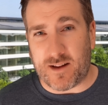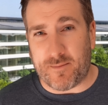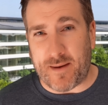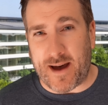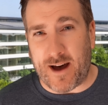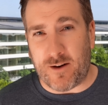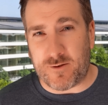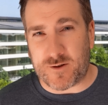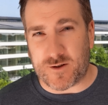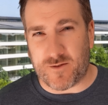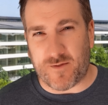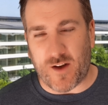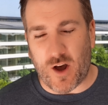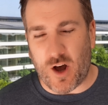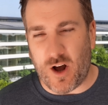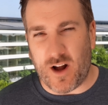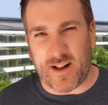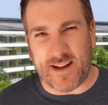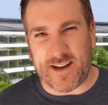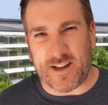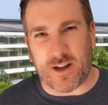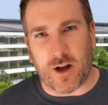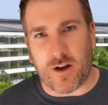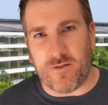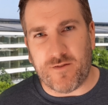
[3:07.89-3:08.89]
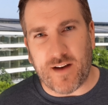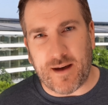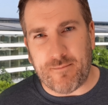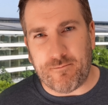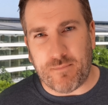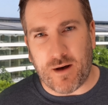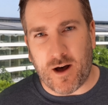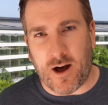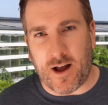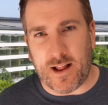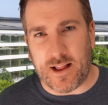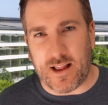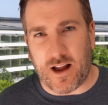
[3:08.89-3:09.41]
about sort of early
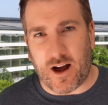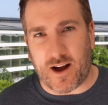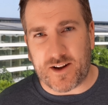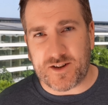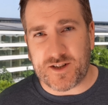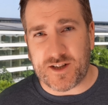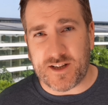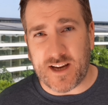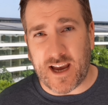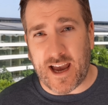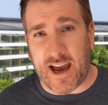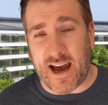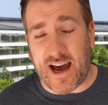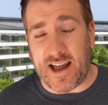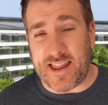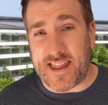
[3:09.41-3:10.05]
November last year,